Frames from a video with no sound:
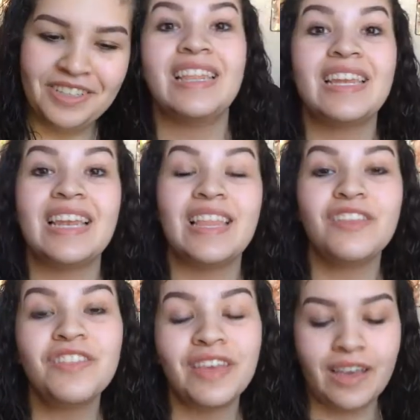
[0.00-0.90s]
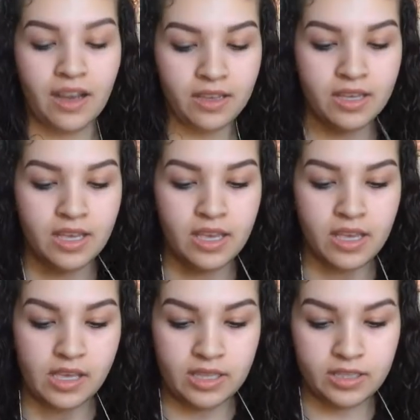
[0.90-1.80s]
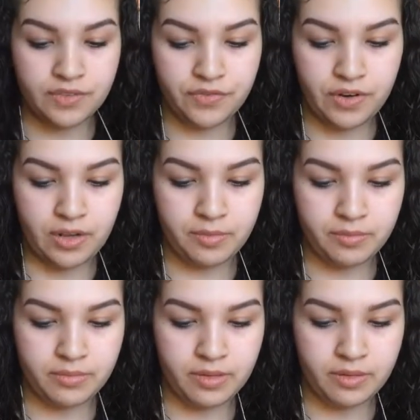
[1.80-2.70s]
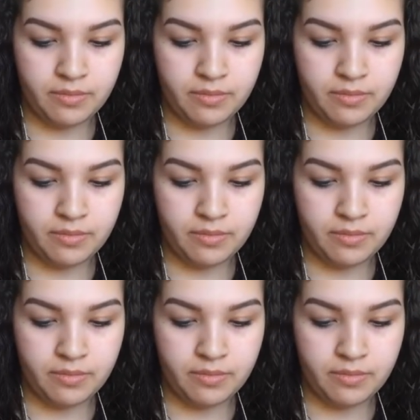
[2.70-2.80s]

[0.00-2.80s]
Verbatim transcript: And then another thing I got is from